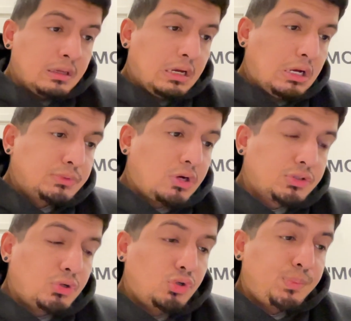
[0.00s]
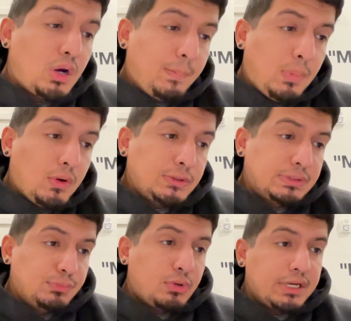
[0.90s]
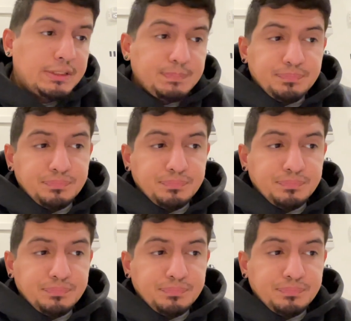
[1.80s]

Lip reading: It's called Cobalt Pulse in white.